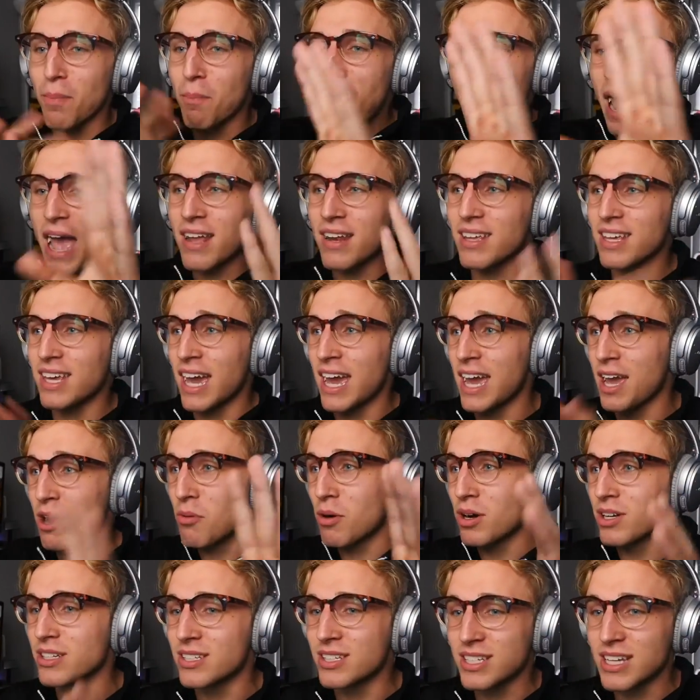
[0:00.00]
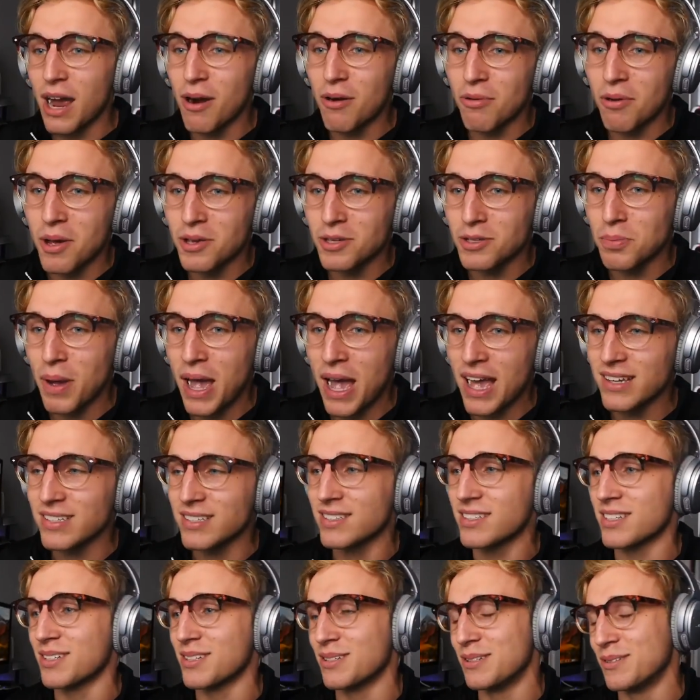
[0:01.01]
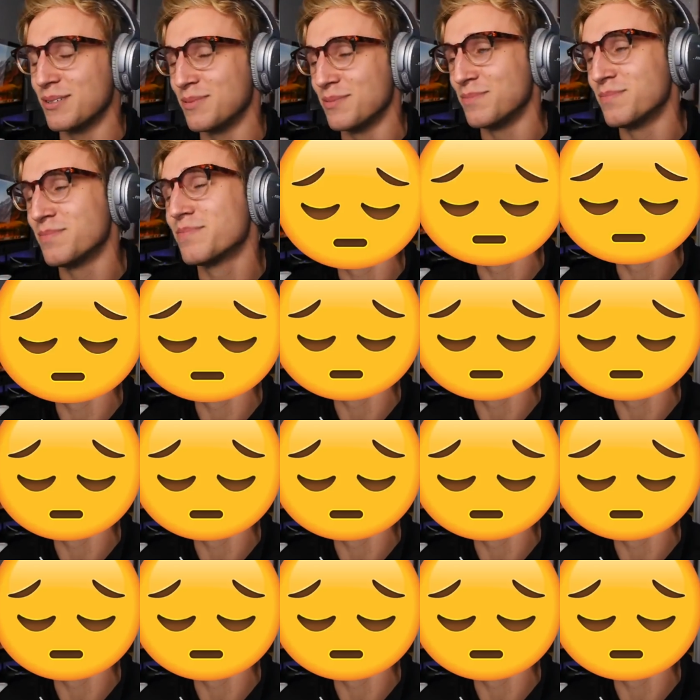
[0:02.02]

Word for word: patty cake while this guy runs past him.